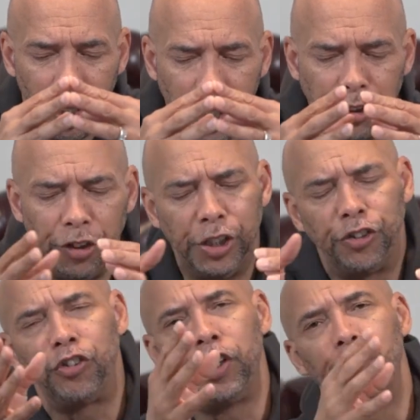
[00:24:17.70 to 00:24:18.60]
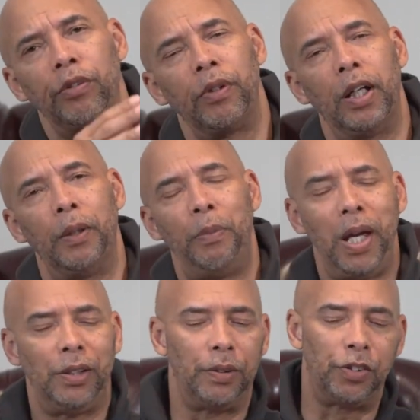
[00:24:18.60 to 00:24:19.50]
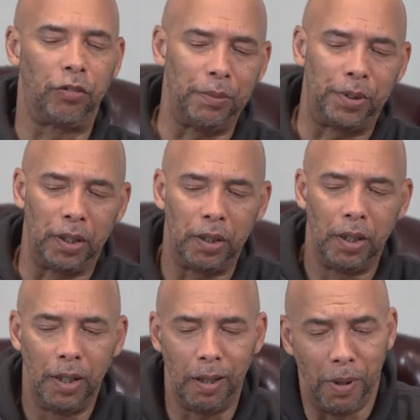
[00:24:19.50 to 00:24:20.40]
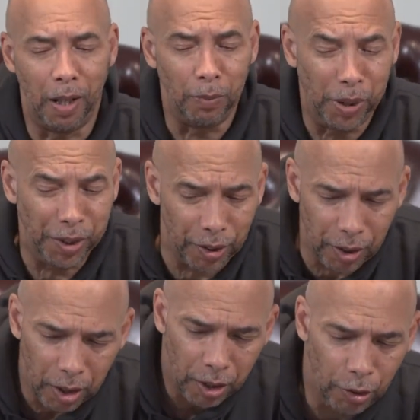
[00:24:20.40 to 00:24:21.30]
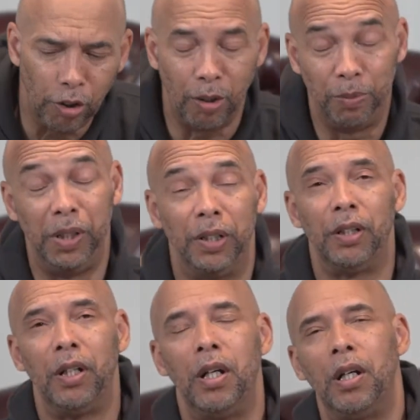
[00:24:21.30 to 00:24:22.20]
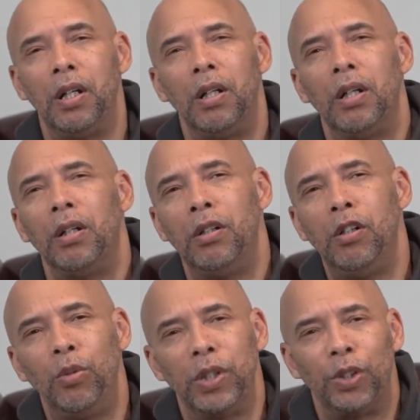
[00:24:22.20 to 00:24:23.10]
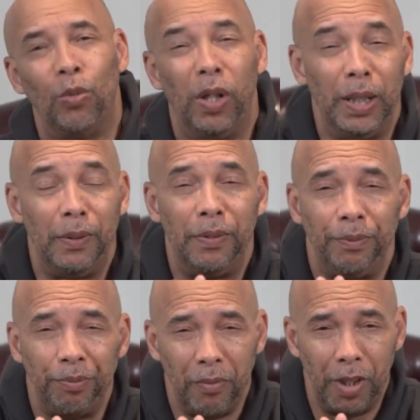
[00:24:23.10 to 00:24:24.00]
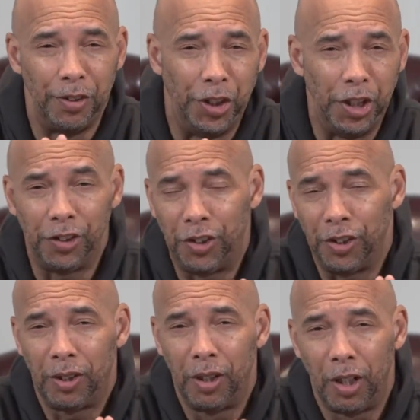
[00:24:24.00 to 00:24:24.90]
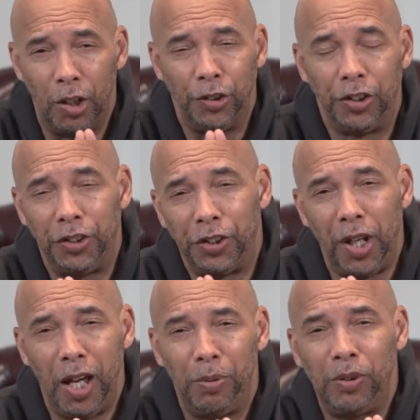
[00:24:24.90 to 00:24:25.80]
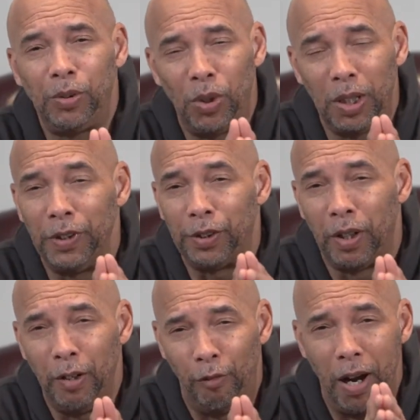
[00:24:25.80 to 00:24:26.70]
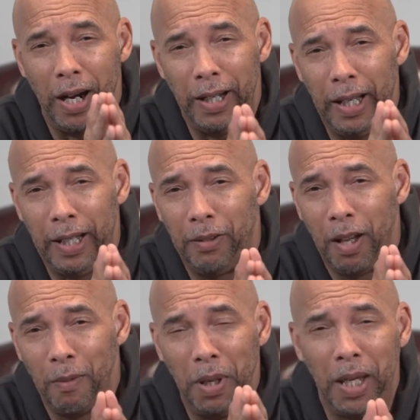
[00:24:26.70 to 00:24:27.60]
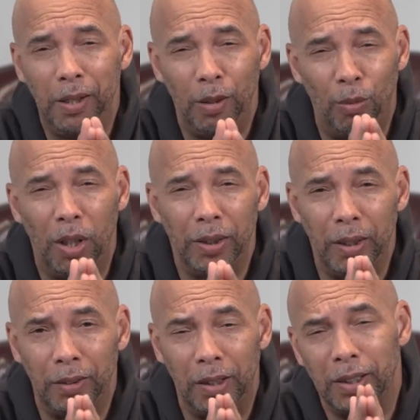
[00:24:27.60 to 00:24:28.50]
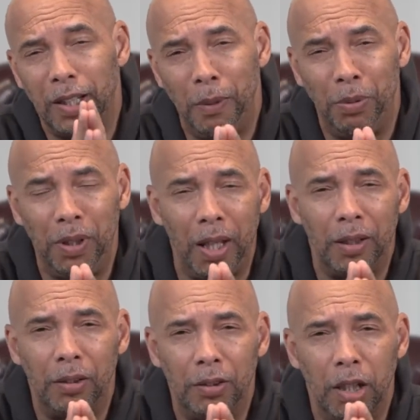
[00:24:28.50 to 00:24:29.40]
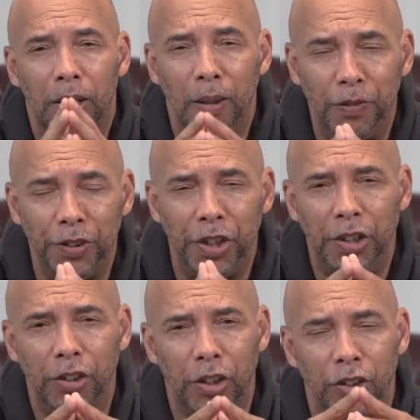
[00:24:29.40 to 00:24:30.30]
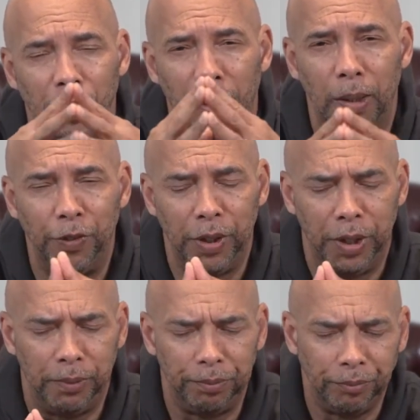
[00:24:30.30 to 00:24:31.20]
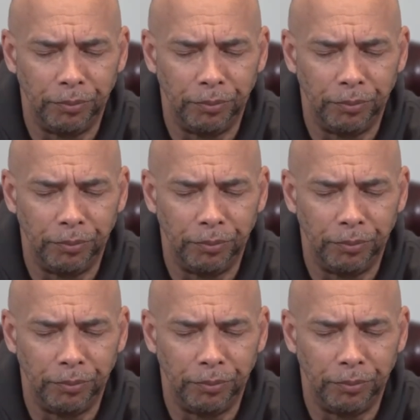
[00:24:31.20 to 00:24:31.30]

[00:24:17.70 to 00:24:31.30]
Here's an interesting uh, passage of scripture about Peter. You know Peter, who was one of Jesus' closest disciples, one of his right hand men, the, one, the disciple that took up for Jesus, that stood up for him.